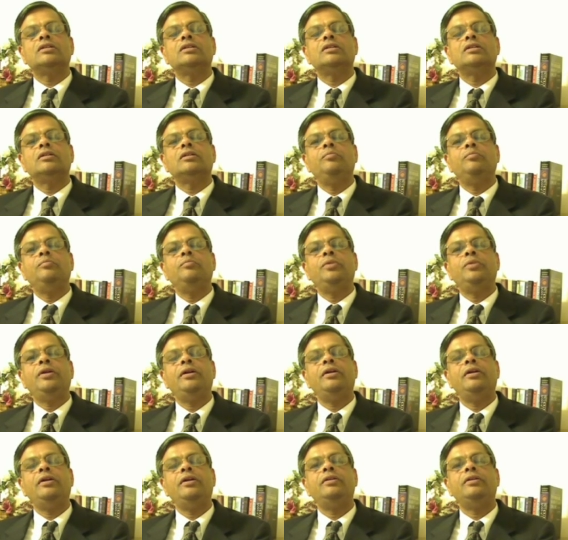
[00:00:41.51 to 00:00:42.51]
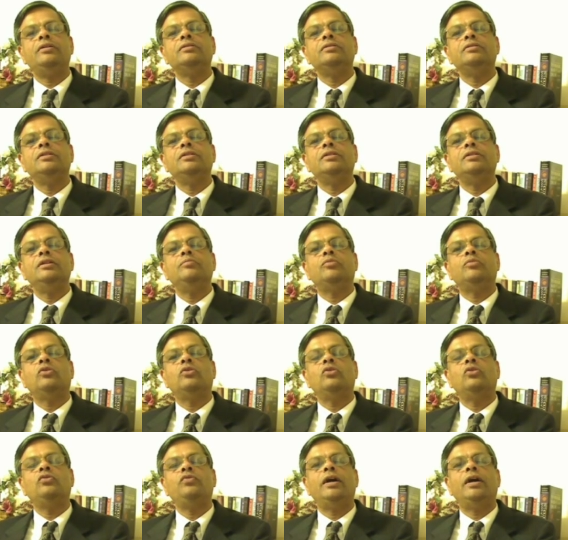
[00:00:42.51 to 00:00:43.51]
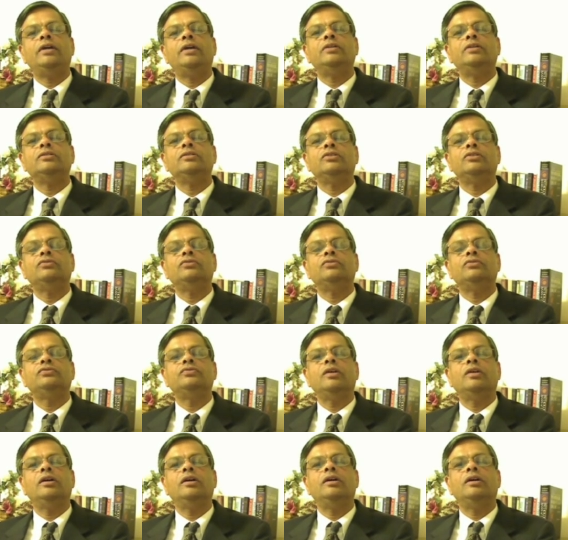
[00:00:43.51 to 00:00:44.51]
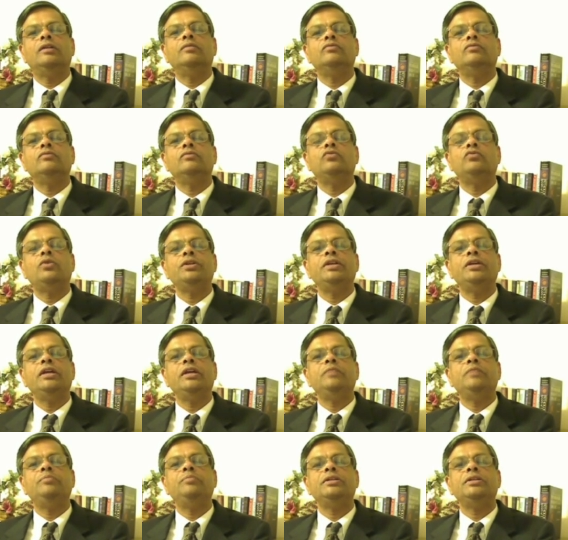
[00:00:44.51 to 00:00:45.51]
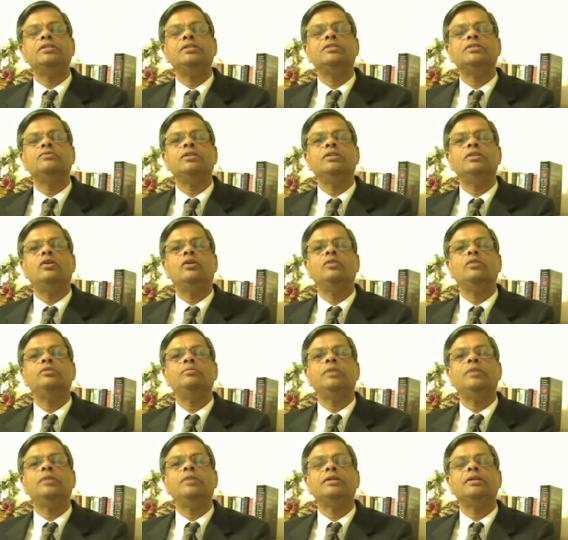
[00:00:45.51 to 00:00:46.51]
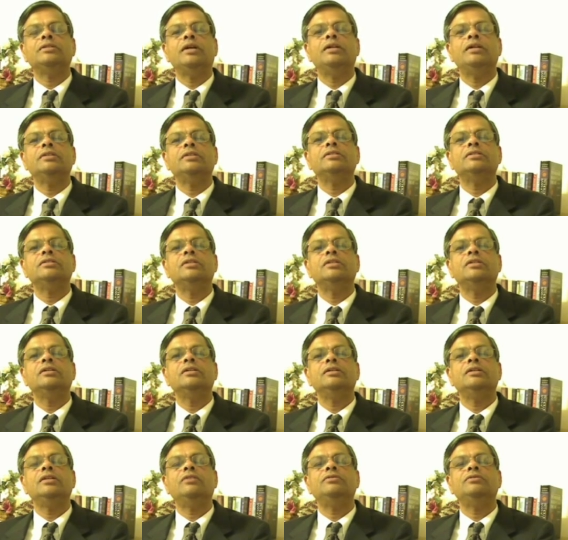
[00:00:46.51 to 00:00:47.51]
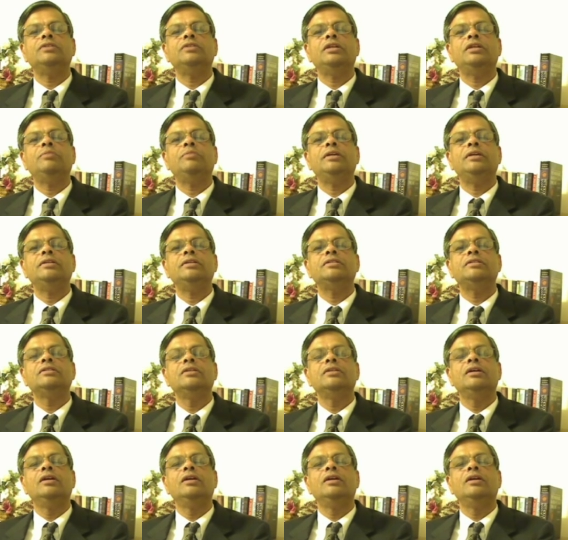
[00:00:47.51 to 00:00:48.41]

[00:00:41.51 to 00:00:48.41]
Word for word: compared the profiles of uh, 48 patients with autoimmune pancreatitis uh, in our database